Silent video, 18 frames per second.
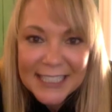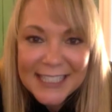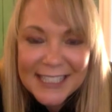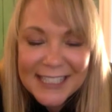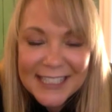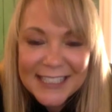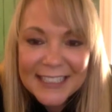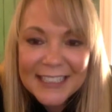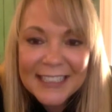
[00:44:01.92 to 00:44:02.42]
with
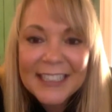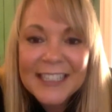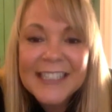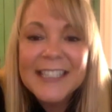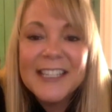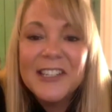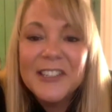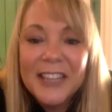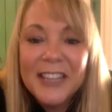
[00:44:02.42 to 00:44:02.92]
us.
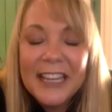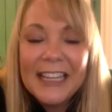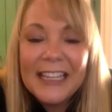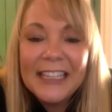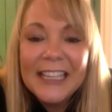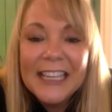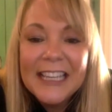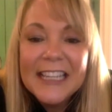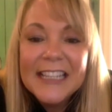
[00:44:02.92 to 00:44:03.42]
And I said,
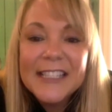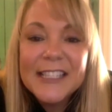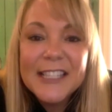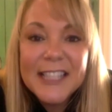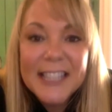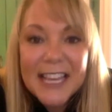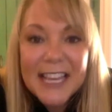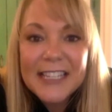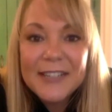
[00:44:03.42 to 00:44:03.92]
okay.
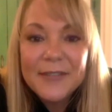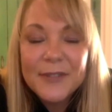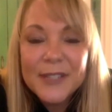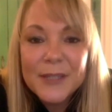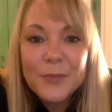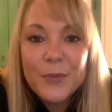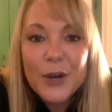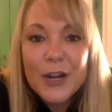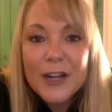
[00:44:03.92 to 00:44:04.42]
So
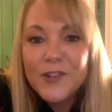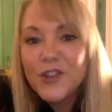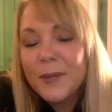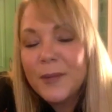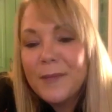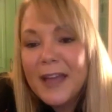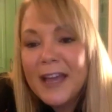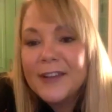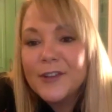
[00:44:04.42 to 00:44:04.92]
then it was
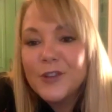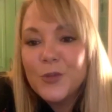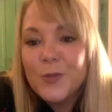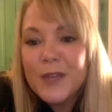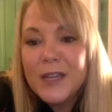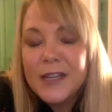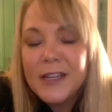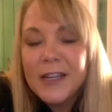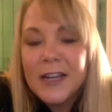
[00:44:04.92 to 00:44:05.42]
project
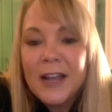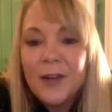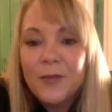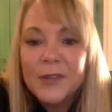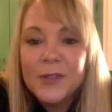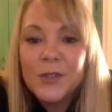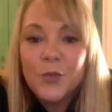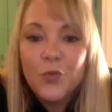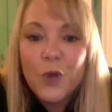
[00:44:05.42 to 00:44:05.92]

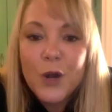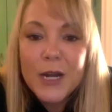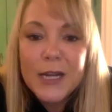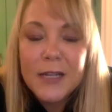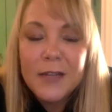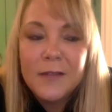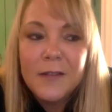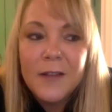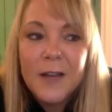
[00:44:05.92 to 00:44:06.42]
management. And I like, was
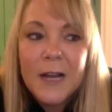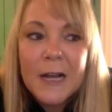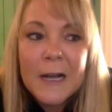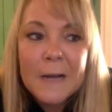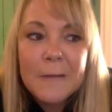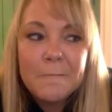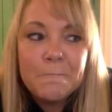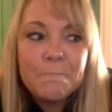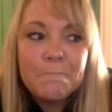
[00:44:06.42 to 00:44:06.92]
sorry, running,
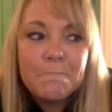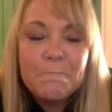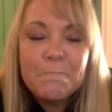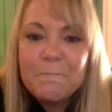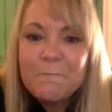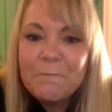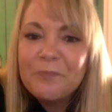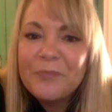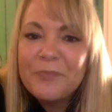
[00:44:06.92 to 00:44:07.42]
not
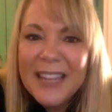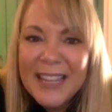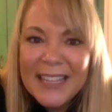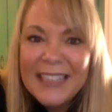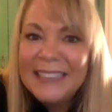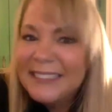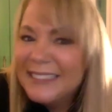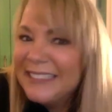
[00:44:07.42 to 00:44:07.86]
sorry. Um,